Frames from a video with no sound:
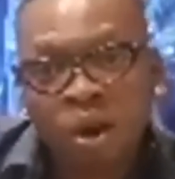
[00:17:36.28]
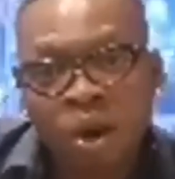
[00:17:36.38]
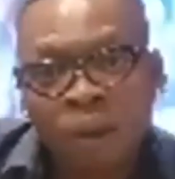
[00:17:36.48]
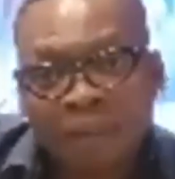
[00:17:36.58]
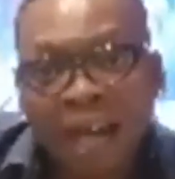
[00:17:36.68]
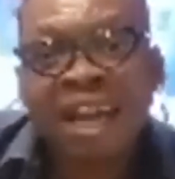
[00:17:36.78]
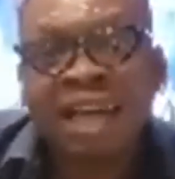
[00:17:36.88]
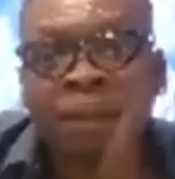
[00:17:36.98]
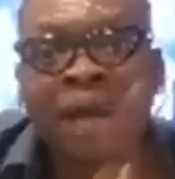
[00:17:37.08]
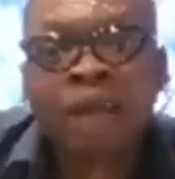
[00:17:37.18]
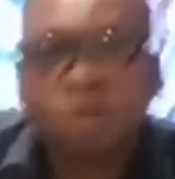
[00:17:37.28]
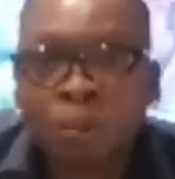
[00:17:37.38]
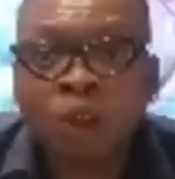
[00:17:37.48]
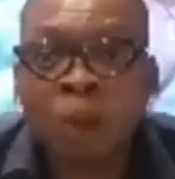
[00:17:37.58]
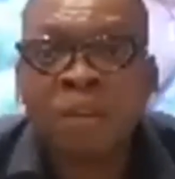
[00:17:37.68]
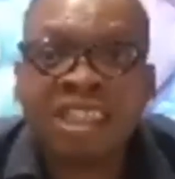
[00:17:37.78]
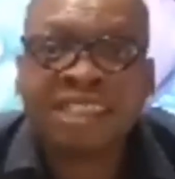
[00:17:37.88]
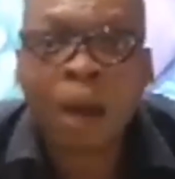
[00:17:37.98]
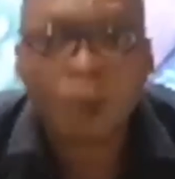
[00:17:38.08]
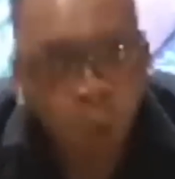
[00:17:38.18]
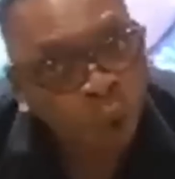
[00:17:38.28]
And I see me at to bottom you to say oh.